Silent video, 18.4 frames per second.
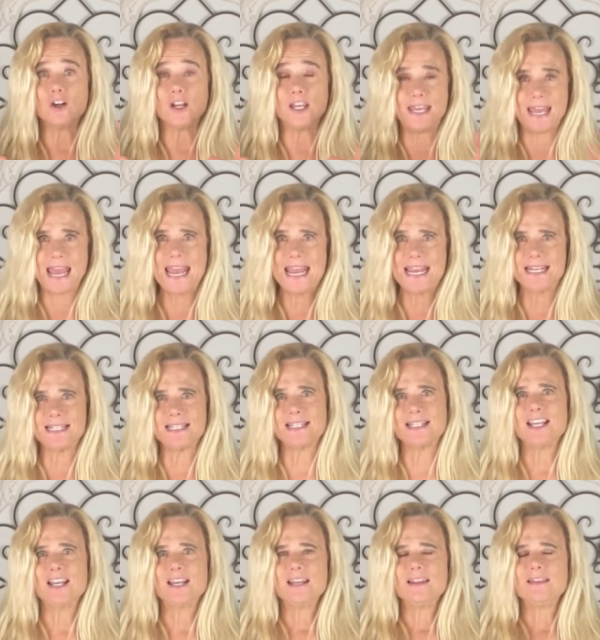gates
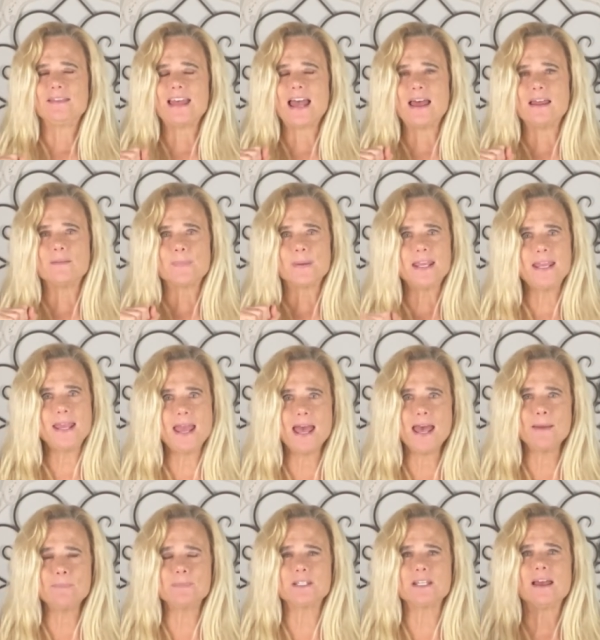that
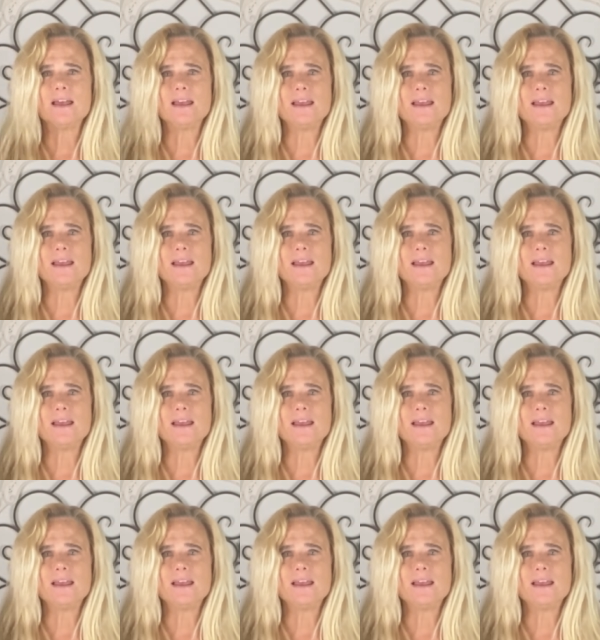kept